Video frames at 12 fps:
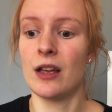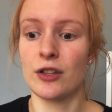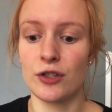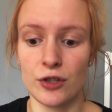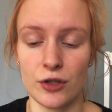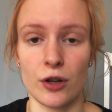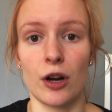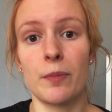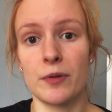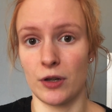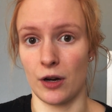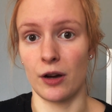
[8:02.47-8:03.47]
stop
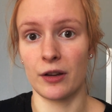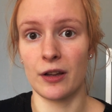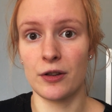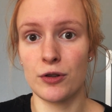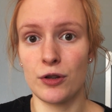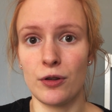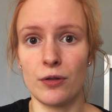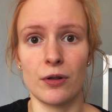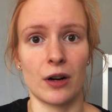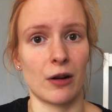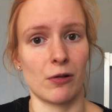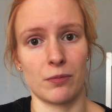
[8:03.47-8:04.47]
talking to you,
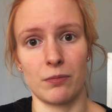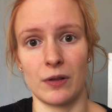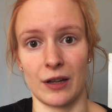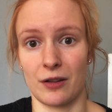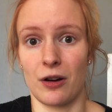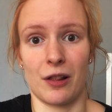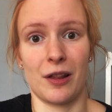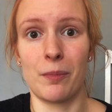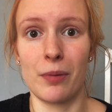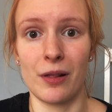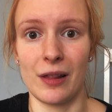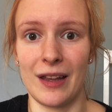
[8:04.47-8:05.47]
or I will like call the
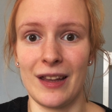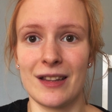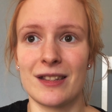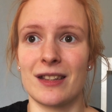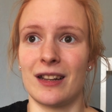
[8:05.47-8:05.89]
police,